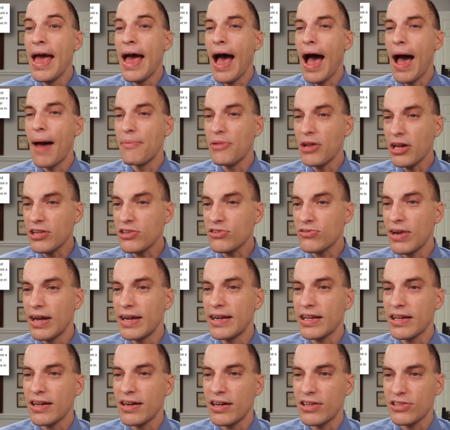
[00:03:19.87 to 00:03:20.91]
I'm not trying
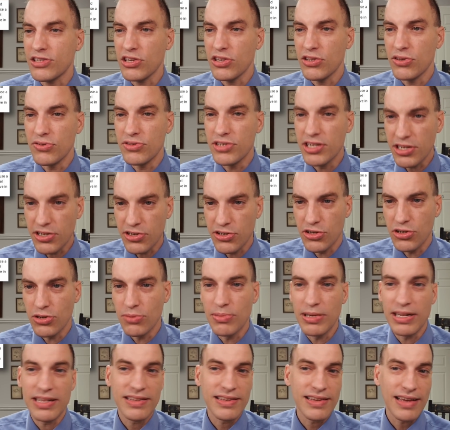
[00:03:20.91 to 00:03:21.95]
to cause a huge issue,
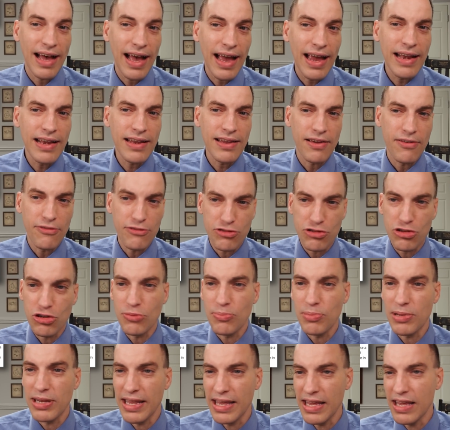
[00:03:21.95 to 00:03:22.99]
but it's kind of
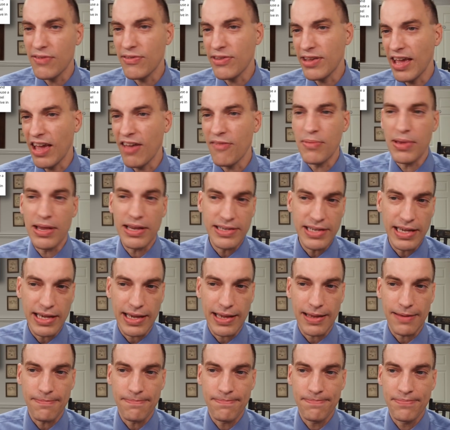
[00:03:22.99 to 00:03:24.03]
stupid he even gave me a
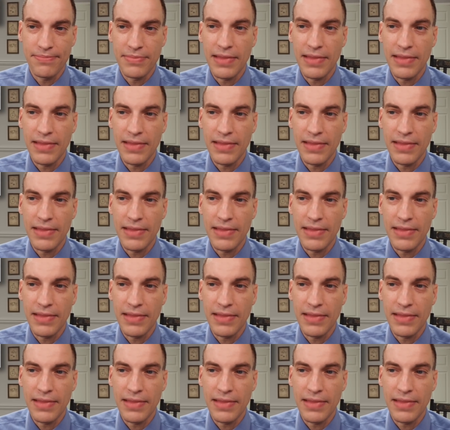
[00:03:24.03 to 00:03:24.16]
ticket.